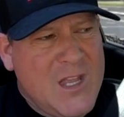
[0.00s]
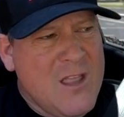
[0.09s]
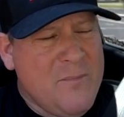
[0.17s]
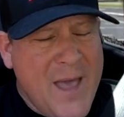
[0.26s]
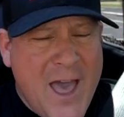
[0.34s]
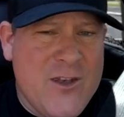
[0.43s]

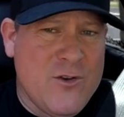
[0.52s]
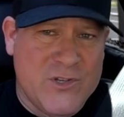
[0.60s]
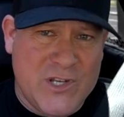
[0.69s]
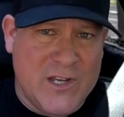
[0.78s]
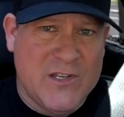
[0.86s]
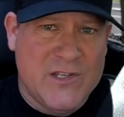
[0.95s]
The bad
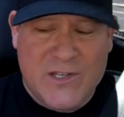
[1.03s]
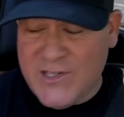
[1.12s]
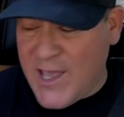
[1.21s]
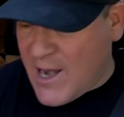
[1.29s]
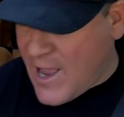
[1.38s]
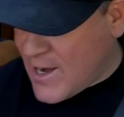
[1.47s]
news is
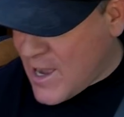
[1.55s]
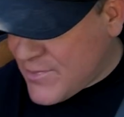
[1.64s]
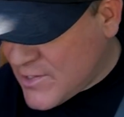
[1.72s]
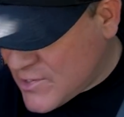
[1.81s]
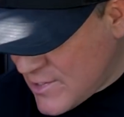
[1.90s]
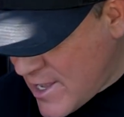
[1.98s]
that I got
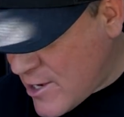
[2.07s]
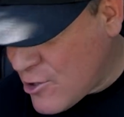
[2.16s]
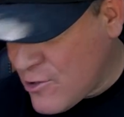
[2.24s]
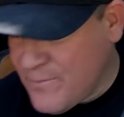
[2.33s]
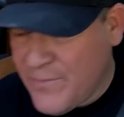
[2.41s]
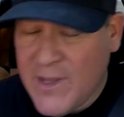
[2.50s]
this
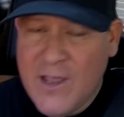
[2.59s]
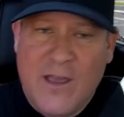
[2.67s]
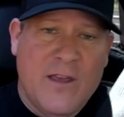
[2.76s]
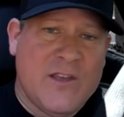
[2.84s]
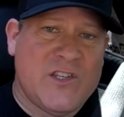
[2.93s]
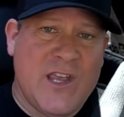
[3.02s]
letter
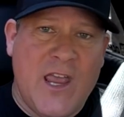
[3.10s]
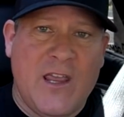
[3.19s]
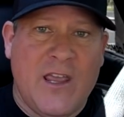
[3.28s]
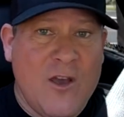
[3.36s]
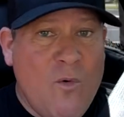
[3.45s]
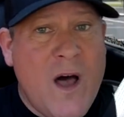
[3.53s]

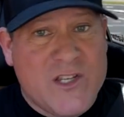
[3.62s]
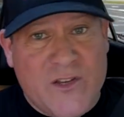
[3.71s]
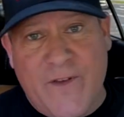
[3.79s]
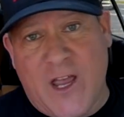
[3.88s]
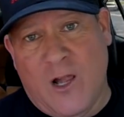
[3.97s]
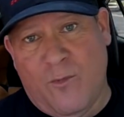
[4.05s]
saying it was
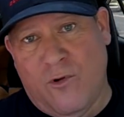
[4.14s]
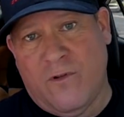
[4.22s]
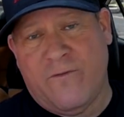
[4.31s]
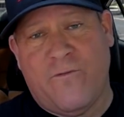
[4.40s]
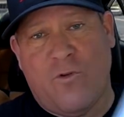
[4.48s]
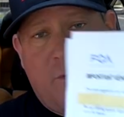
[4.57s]
available
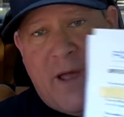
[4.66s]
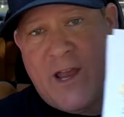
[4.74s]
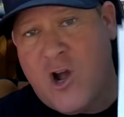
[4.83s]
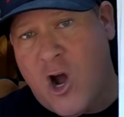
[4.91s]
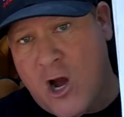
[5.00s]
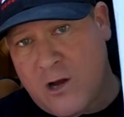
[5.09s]
for my
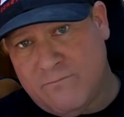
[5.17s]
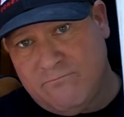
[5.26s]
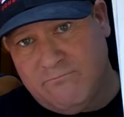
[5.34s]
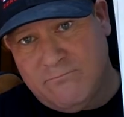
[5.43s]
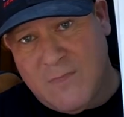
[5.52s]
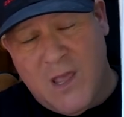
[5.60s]
car,
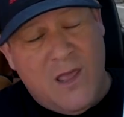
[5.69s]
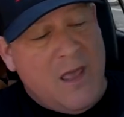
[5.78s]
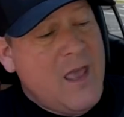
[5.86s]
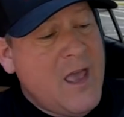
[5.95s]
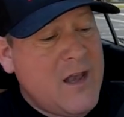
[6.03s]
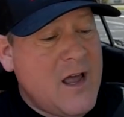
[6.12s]

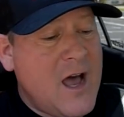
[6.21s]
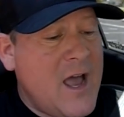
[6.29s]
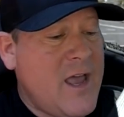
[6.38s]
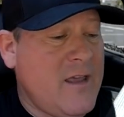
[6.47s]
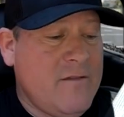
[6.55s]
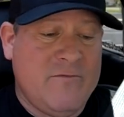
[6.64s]
and
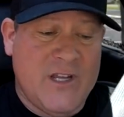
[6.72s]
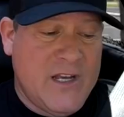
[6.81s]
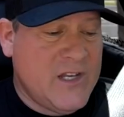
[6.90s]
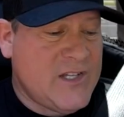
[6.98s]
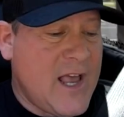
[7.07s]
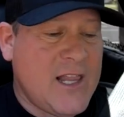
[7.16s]
I did
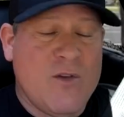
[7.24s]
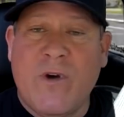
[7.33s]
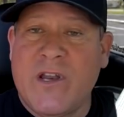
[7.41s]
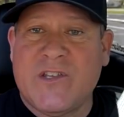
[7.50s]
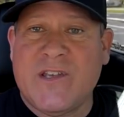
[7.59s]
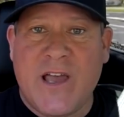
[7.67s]
exactly
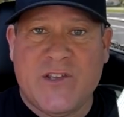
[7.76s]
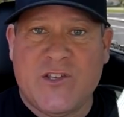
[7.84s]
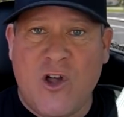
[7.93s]
what it says.